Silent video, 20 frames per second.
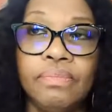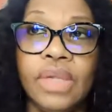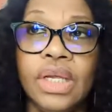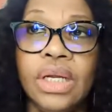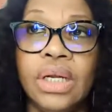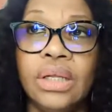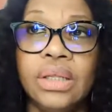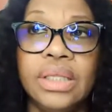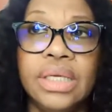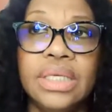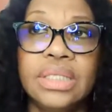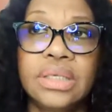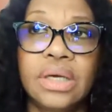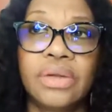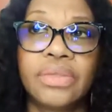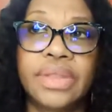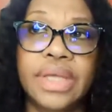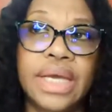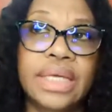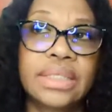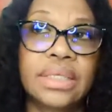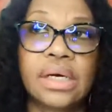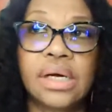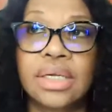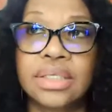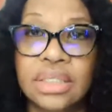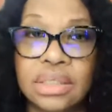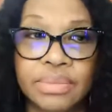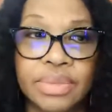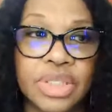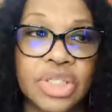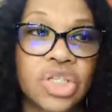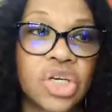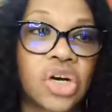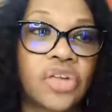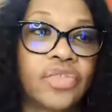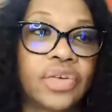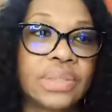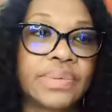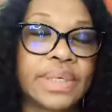These are things, the customer
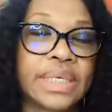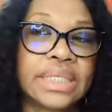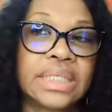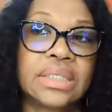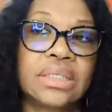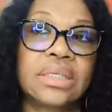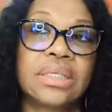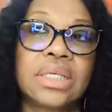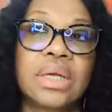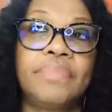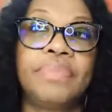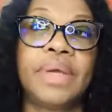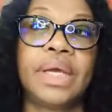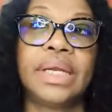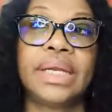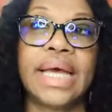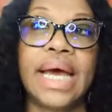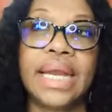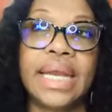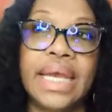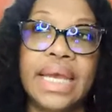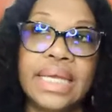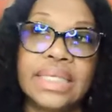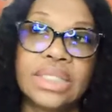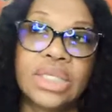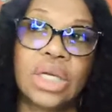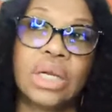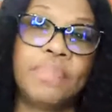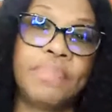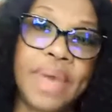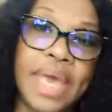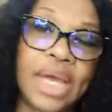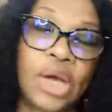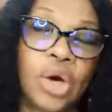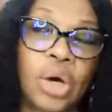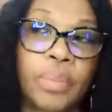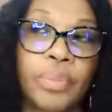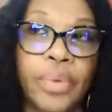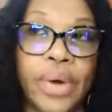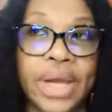service, because this is something that is going to
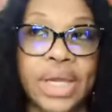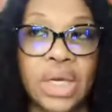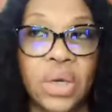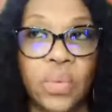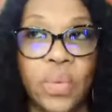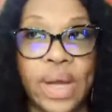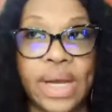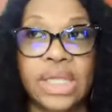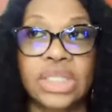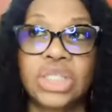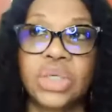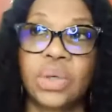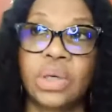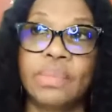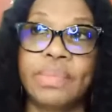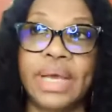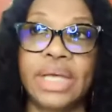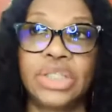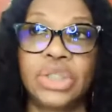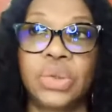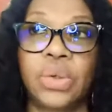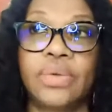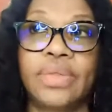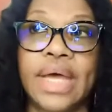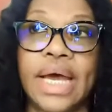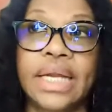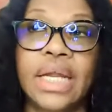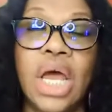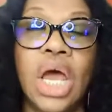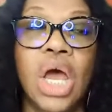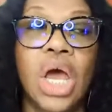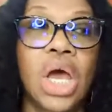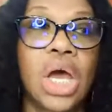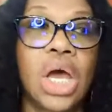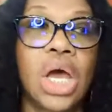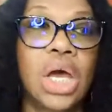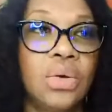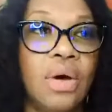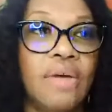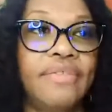make or break your wedding. So you want to make sure that
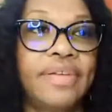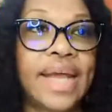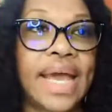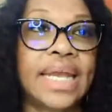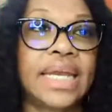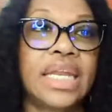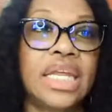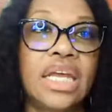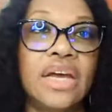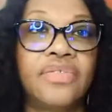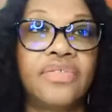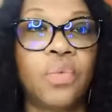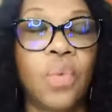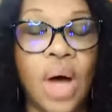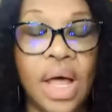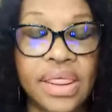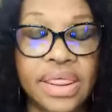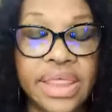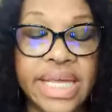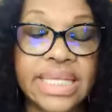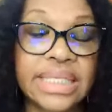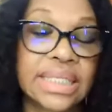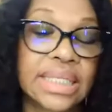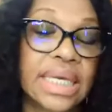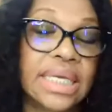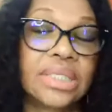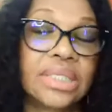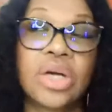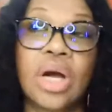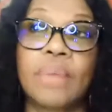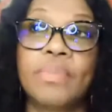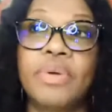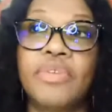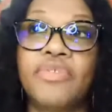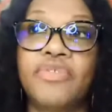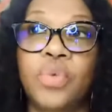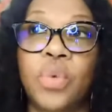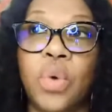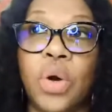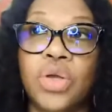you have an idea of what these things are
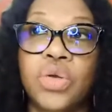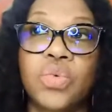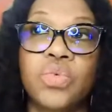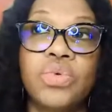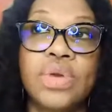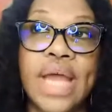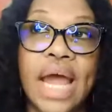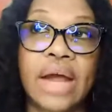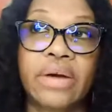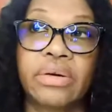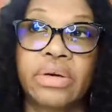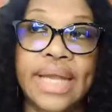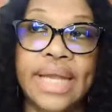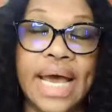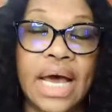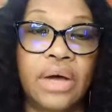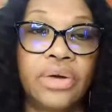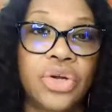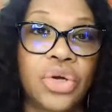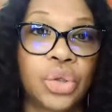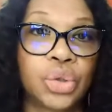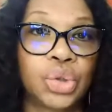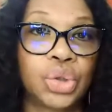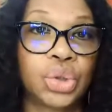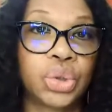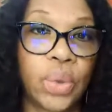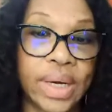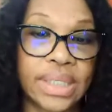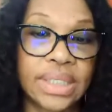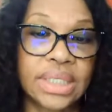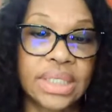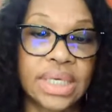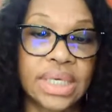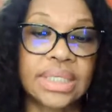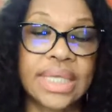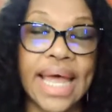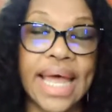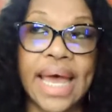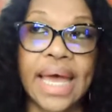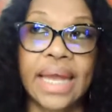before you narrow down your
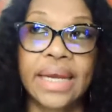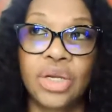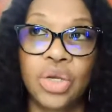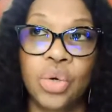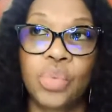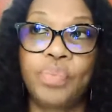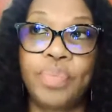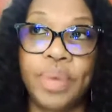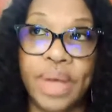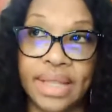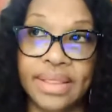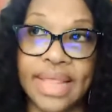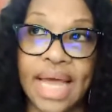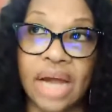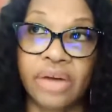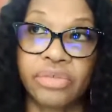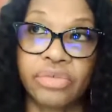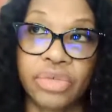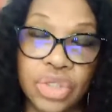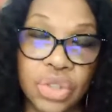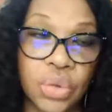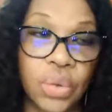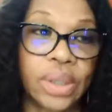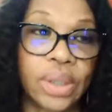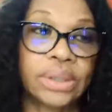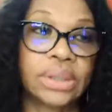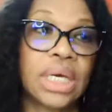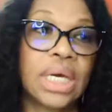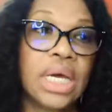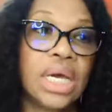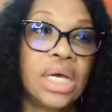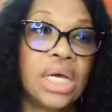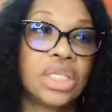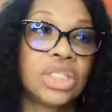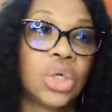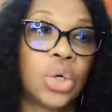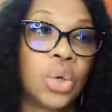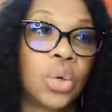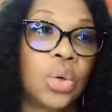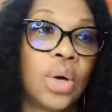choices and you pick that resort.
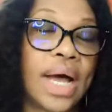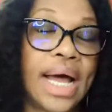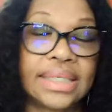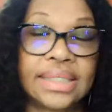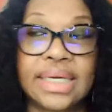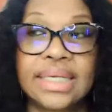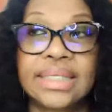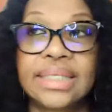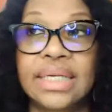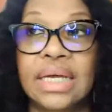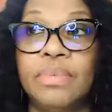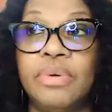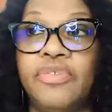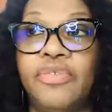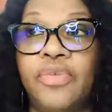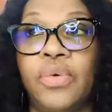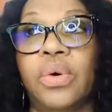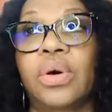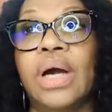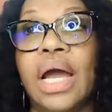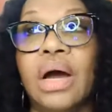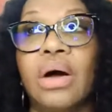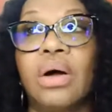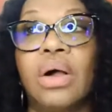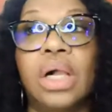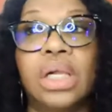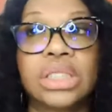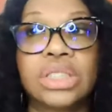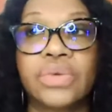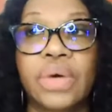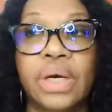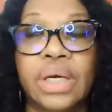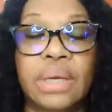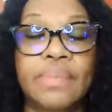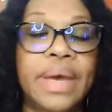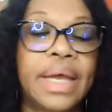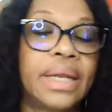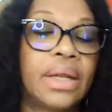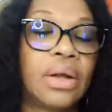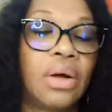So as I said before, I always
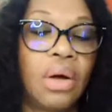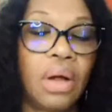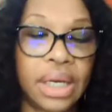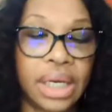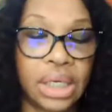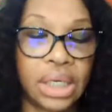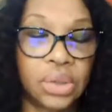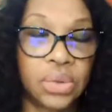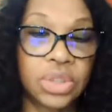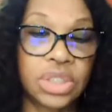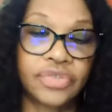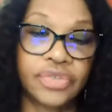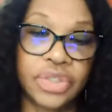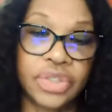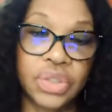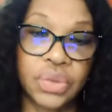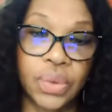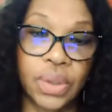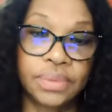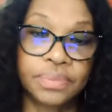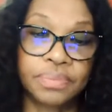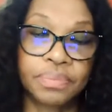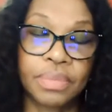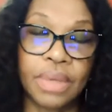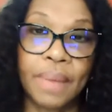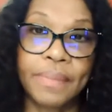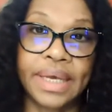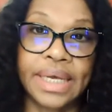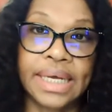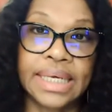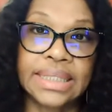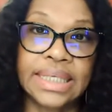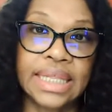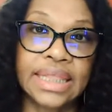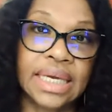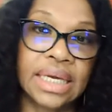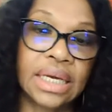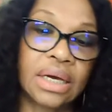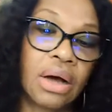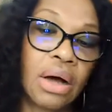recommend an all-inclusive resort because I
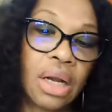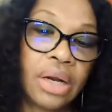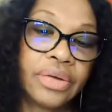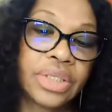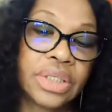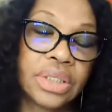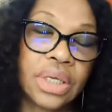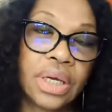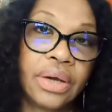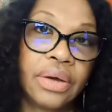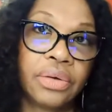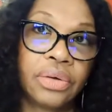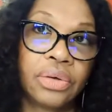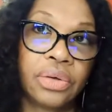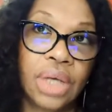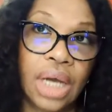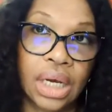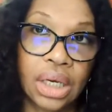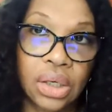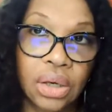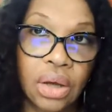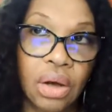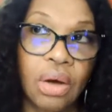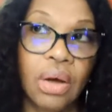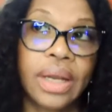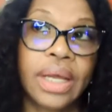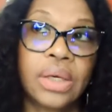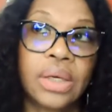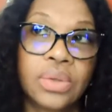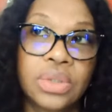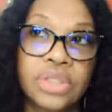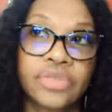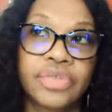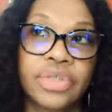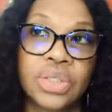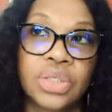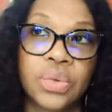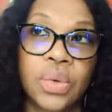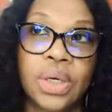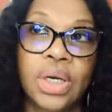think an all-inclusive
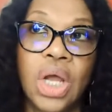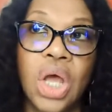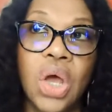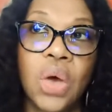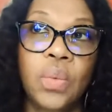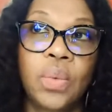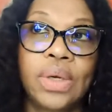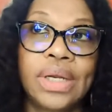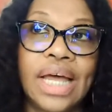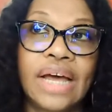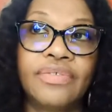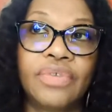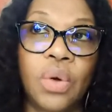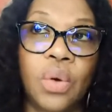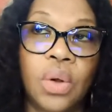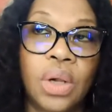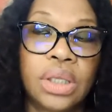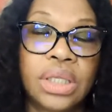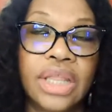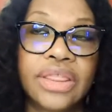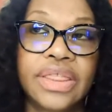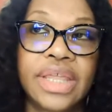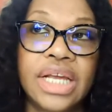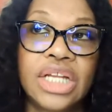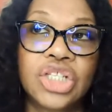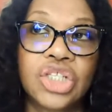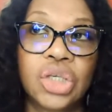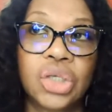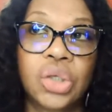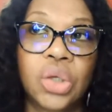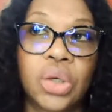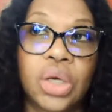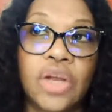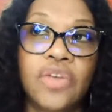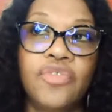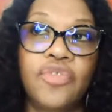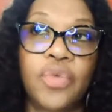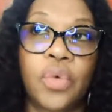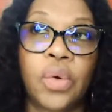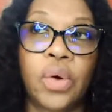resort will have all the things you're
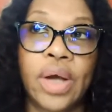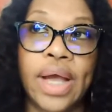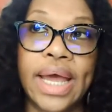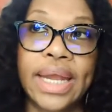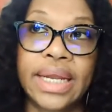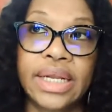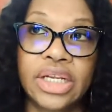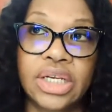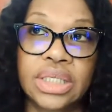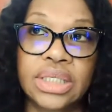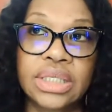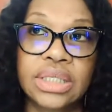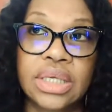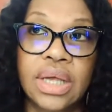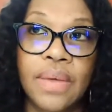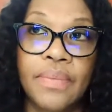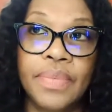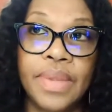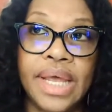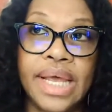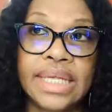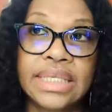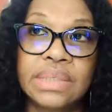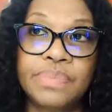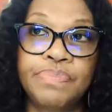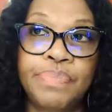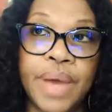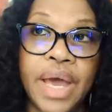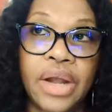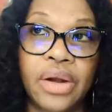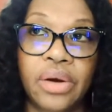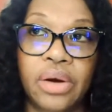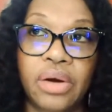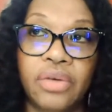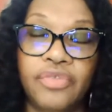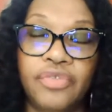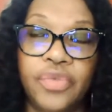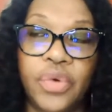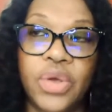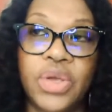looking for, and it just is
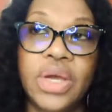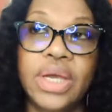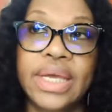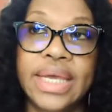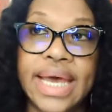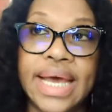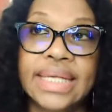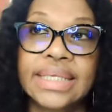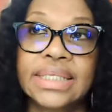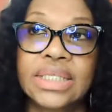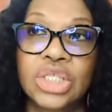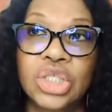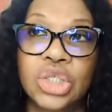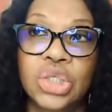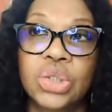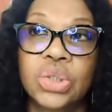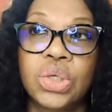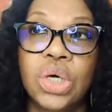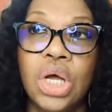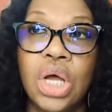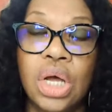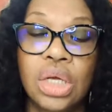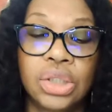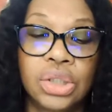better for your guests to